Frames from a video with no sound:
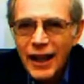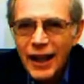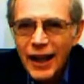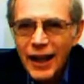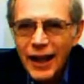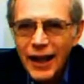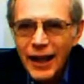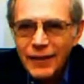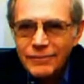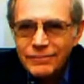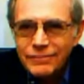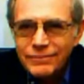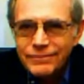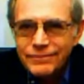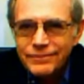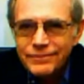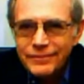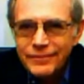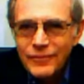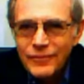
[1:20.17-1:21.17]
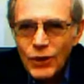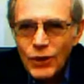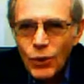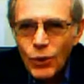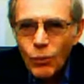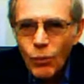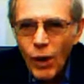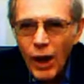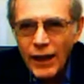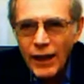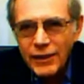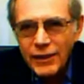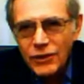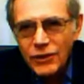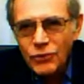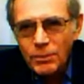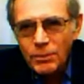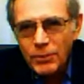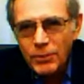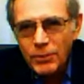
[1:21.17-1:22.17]
Why did
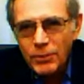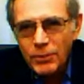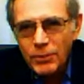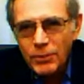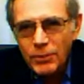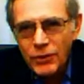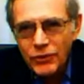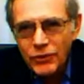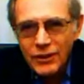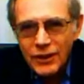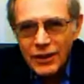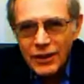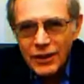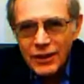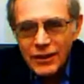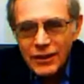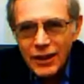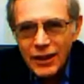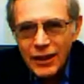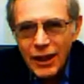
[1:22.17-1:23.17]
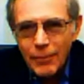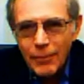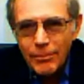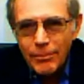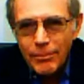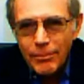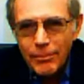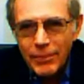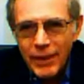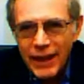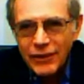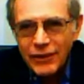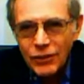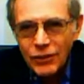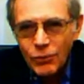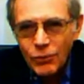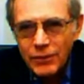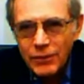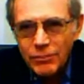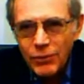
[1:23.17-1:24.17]
this person abandon the
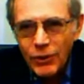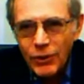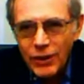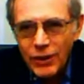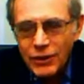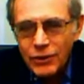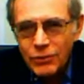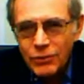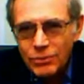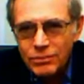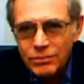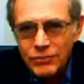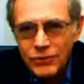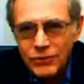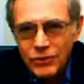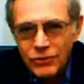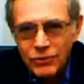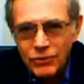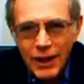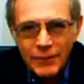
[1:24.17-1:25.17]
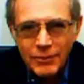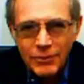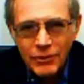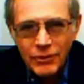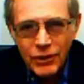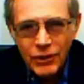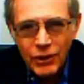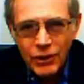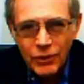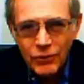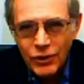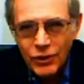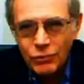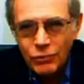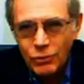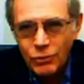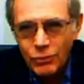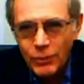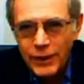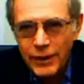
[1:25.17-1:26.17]
Whig Party, who described himself as an
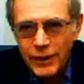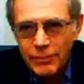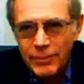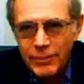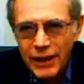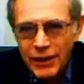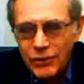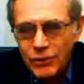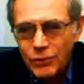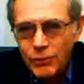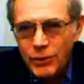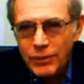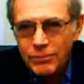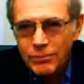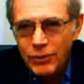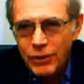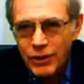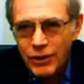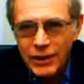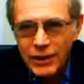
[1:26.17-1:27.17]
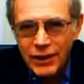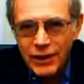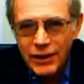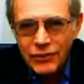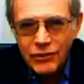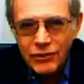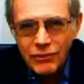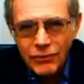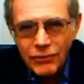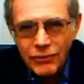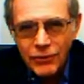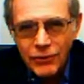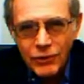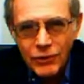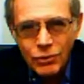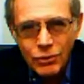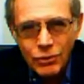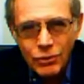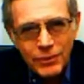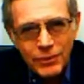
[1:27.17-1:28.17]
ultra-Whig, abandoned the Whig Party in
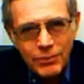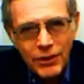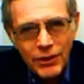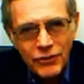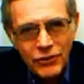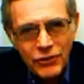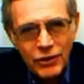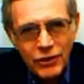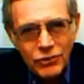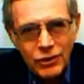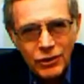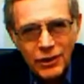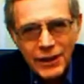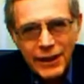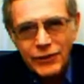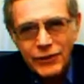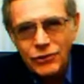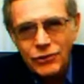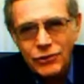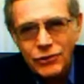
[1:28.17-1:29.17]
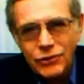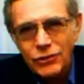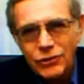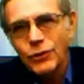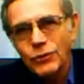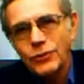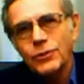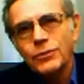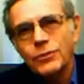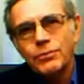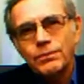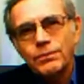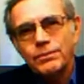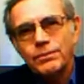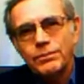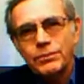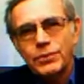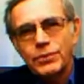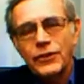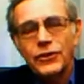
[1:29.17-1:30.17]
1852 in the presidential election to vote for
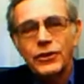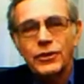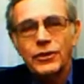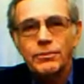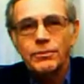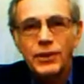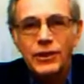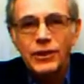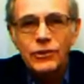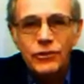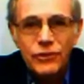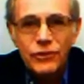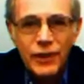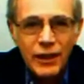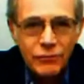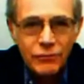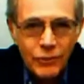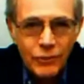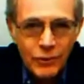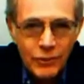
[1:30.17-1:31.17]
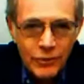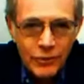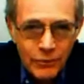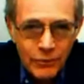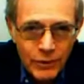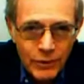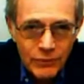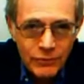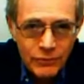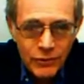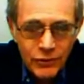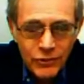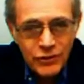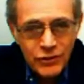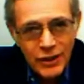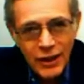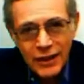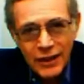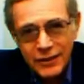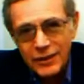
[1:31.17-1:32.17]
President Pierce, not for Winfield
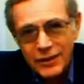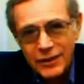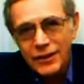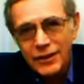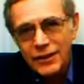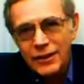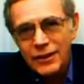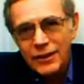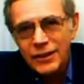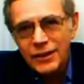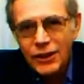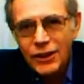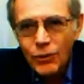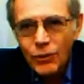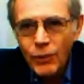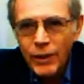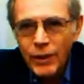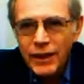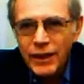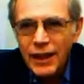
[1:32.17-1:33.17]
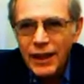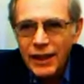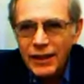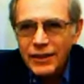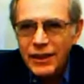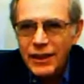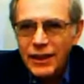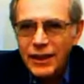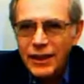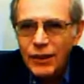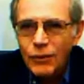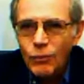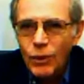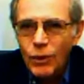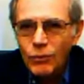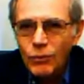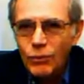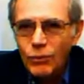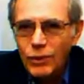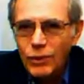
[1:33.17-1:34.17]
Scott, the Whig candidate? And
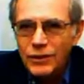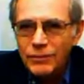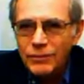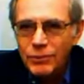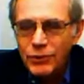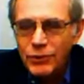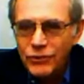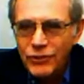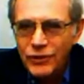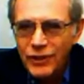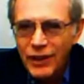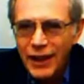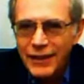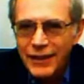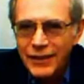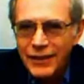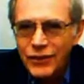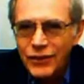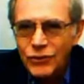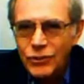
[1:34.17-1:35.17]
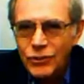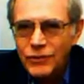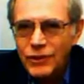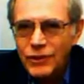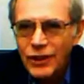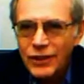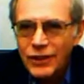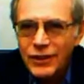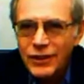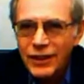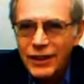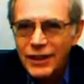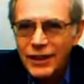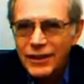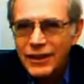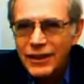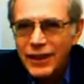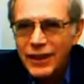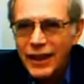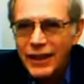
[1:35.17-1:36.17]
what would a person like this have done
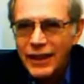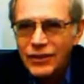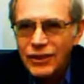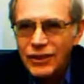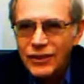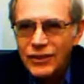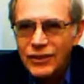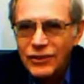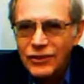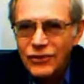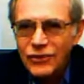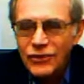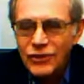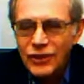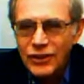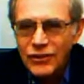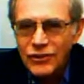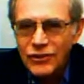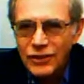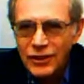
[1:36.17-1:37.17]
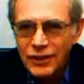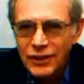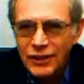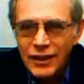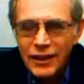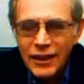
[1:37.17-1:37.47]
in 1860?